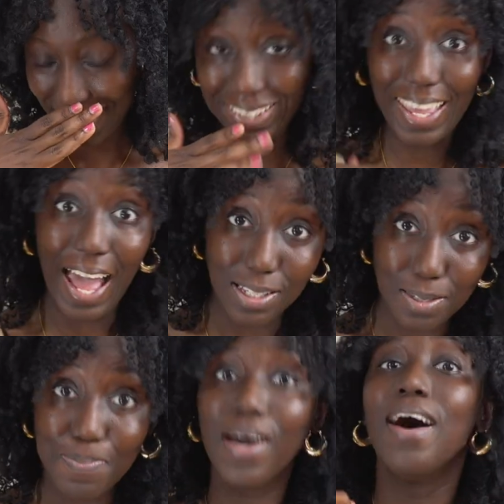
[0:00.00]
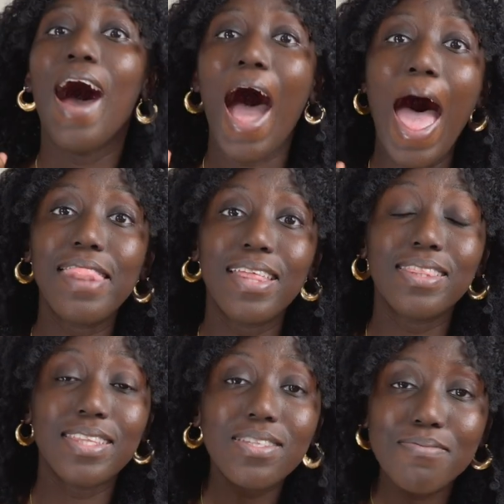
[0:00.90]
Gasp. And
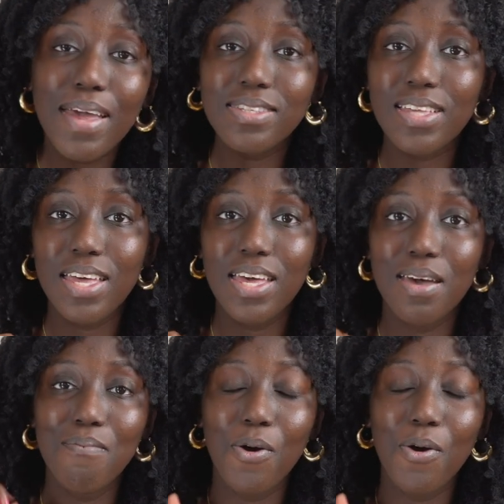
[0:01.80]
then this makes him